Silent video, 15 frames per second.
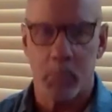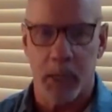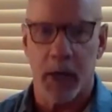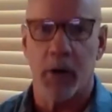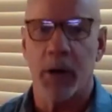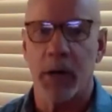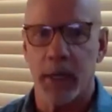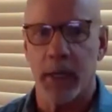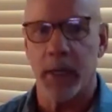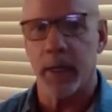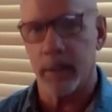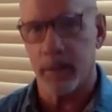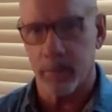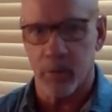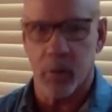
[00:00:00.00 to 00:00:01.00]

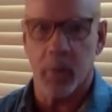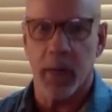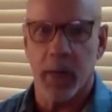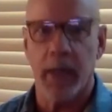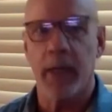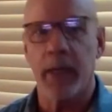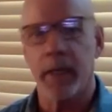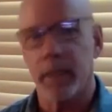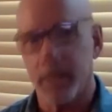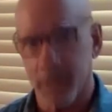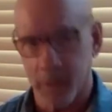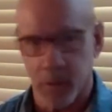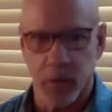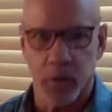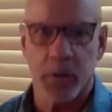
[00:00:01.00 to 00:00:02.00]
burying Romanian
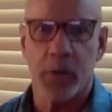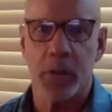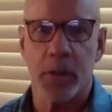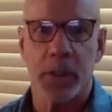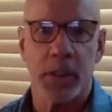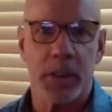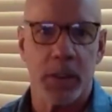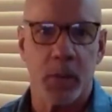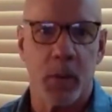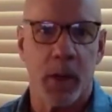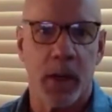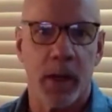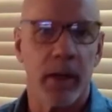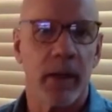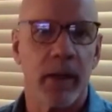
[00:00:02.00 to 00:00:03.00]
soldiers as he went.